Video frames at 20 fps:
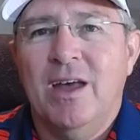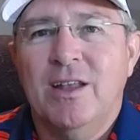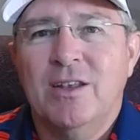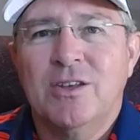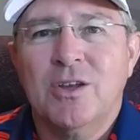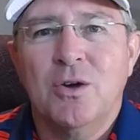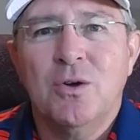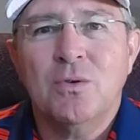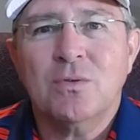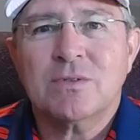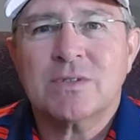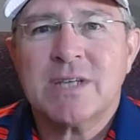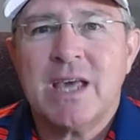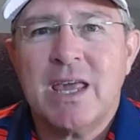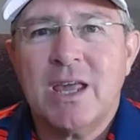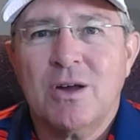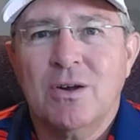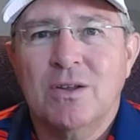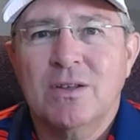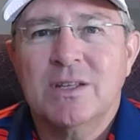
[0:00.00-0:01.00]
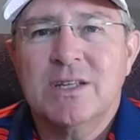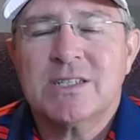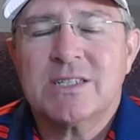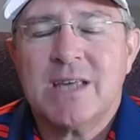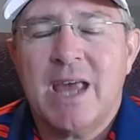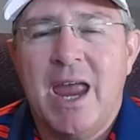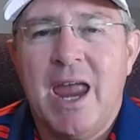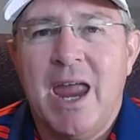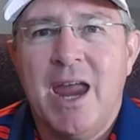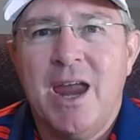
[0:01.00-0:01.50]
Don't take on
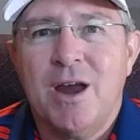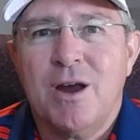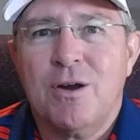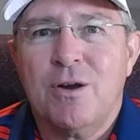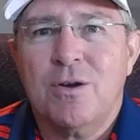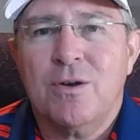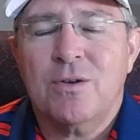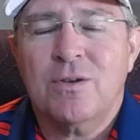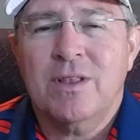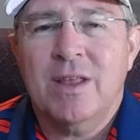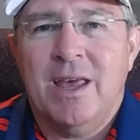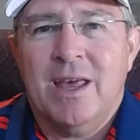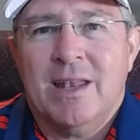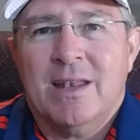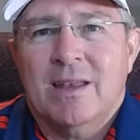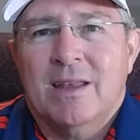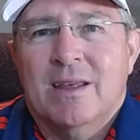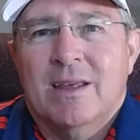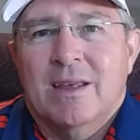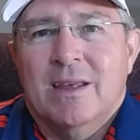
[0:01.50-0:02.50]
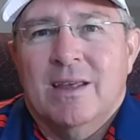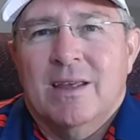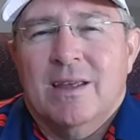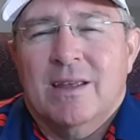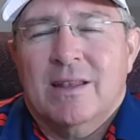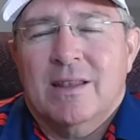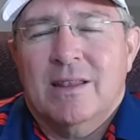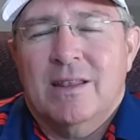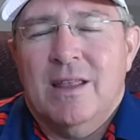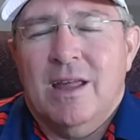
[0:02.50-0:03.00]
this air
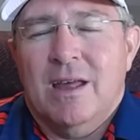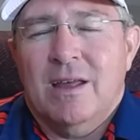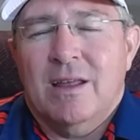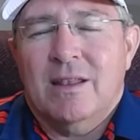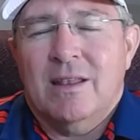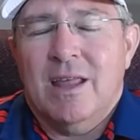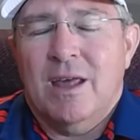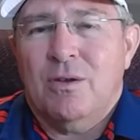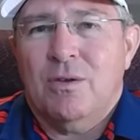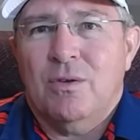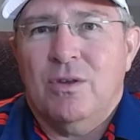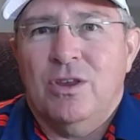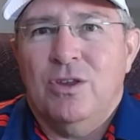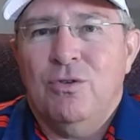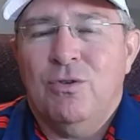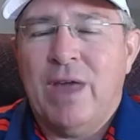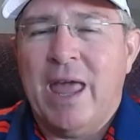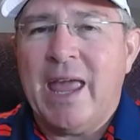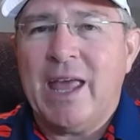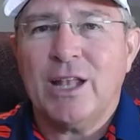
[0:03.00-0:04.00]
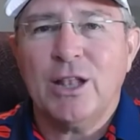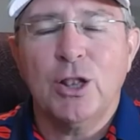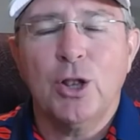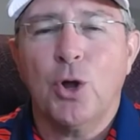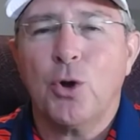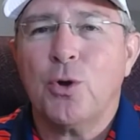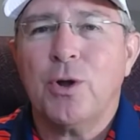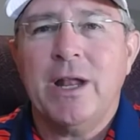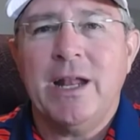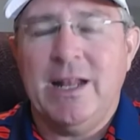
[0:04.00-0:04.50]
that you can't
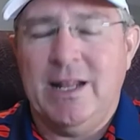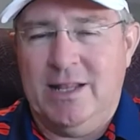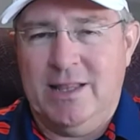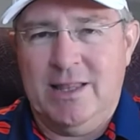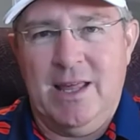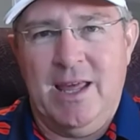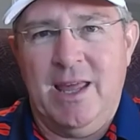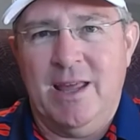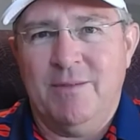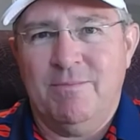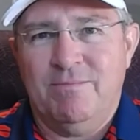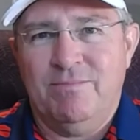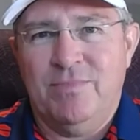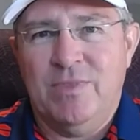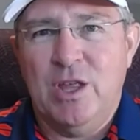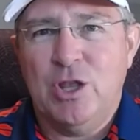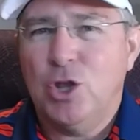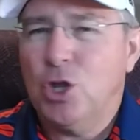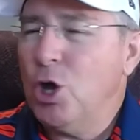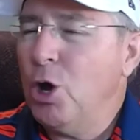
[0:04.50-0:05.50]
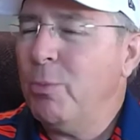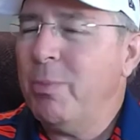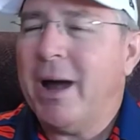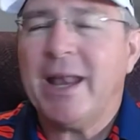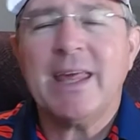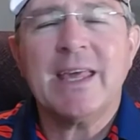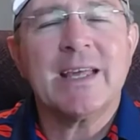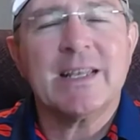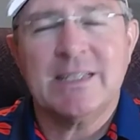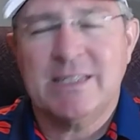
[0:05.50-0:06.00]
learn anything, that
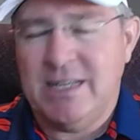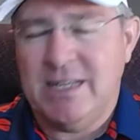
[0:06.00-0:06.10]
nobody can